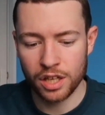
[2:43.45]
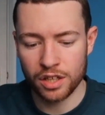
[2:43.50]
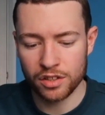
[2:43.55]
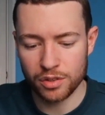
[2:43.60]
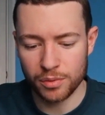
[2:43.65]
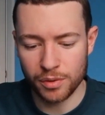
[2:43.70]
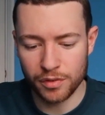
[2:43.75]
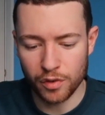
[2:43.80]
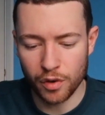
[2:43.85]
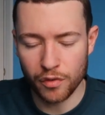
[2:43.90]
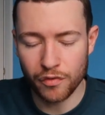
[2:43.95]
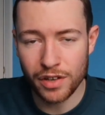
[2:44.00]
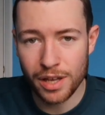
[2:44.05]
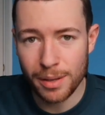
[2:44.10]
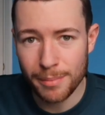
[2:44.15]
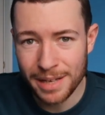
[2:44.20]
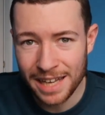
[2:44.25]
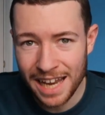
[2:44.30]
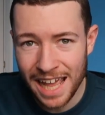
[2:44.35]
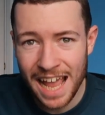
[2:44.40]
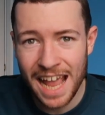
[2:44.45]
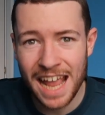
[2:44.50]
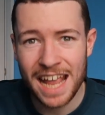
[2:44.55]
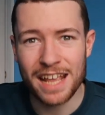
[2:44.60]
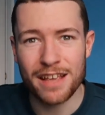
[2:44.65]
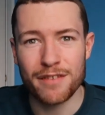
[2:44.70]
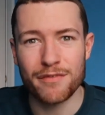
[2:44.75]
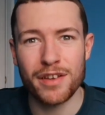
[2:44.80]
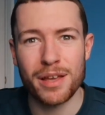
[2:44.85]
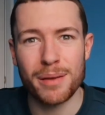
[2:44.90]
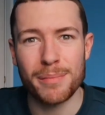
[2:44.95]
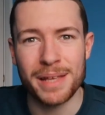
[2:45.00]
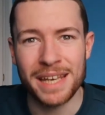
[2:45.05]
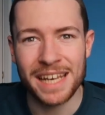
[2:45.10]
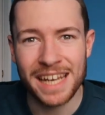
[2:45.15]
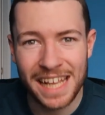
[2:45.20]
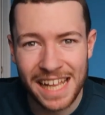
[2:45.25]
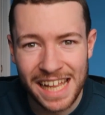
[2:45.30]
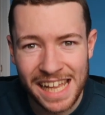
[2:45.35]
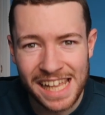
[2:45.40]
So we've got vitamin A,
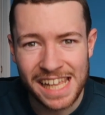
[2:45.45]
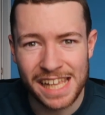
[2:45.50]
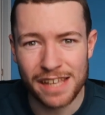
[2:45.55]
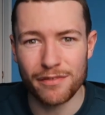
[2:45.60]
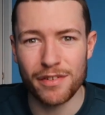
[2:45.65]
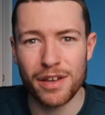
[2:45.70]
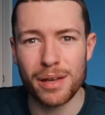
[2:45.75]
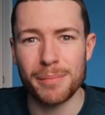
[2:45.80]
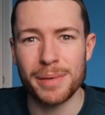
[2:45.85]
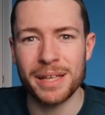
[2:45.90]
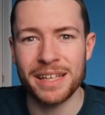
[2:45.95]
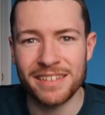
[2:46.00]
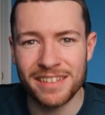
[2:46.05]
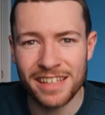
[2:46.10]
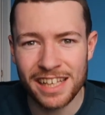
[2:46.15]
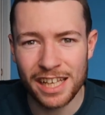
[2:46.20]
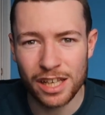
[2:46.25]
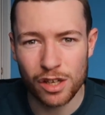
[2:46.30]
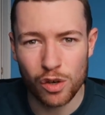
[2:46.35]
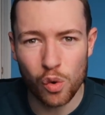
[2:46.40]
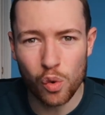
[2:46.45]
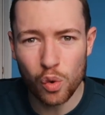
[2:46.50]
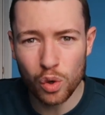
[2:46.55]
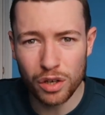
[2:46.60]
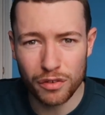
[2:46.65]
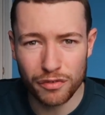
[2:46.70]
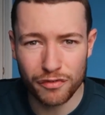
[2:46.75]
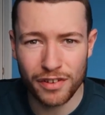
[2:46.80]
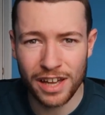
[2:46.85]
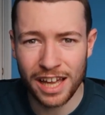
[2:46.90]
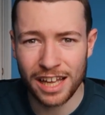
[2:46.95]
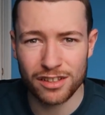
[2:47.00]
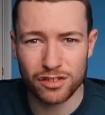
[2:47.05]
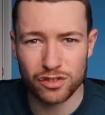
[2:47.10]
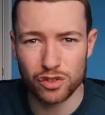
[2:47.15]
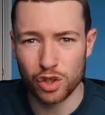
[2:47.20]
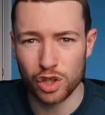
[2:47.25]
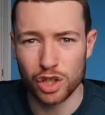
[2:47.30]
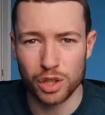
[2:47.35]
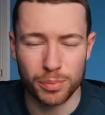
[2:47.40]
vitamin E, vitamin D, all the fat
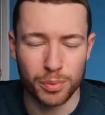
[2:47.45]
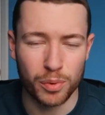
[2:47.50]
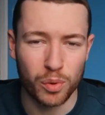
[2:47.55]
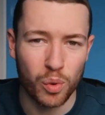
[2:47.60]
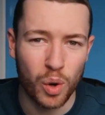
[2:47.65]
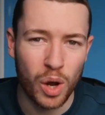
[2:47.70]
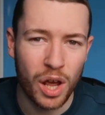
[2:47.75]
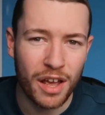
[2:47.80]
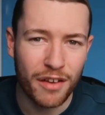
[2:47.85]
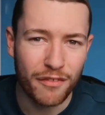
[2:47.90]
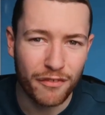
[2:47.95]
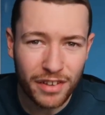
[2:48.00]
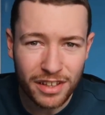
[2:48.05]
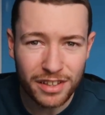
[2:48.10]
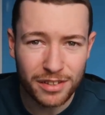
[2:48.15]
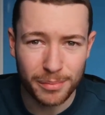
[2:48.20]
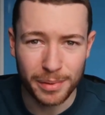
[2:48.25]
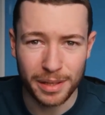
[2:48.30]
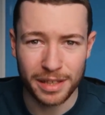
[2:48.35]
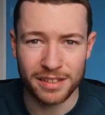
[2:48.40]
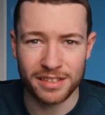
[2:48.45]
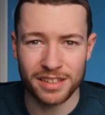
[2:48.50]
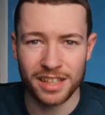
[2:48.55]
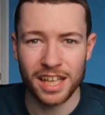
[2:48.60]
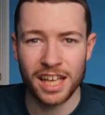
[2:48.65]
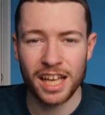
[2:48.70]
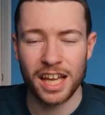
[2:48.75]
soluble vitamins.